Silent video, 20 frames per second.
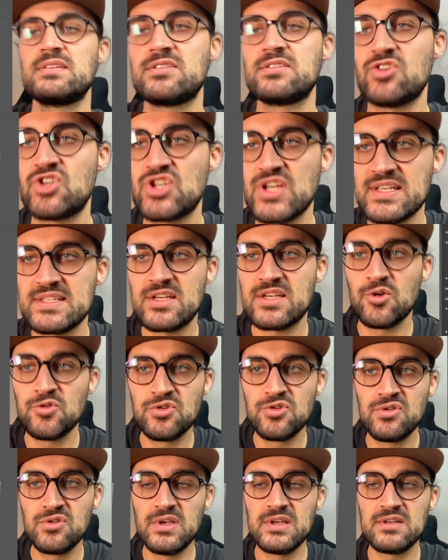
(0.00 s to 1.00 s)
So just go
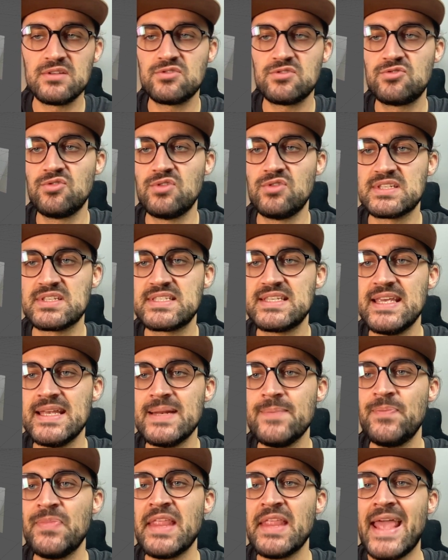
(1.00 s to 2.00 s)
to your
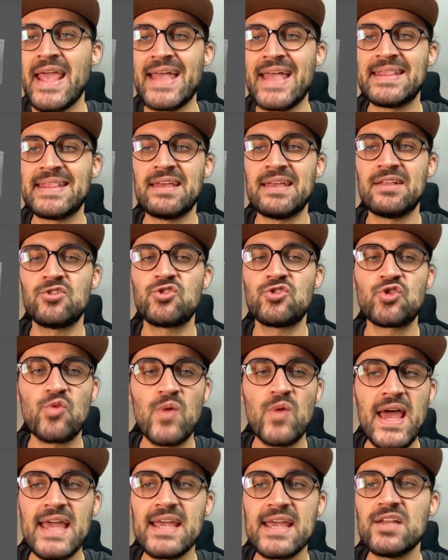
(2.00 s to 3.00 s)
scene and then
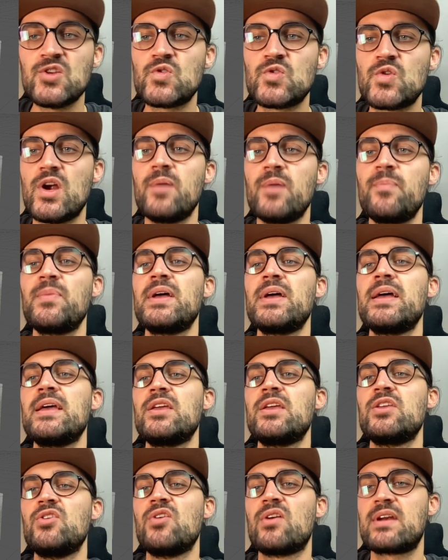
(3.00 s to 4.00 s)
drag and drop
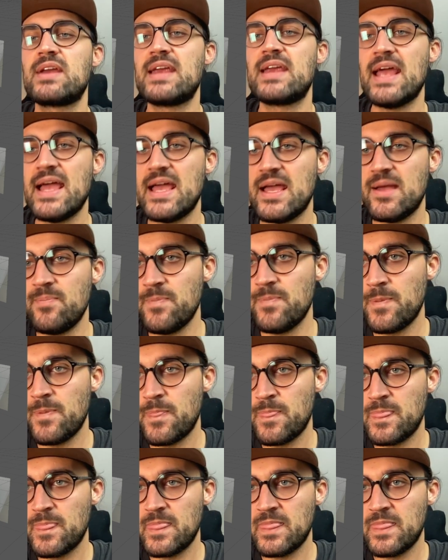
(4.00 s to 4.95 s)
your cam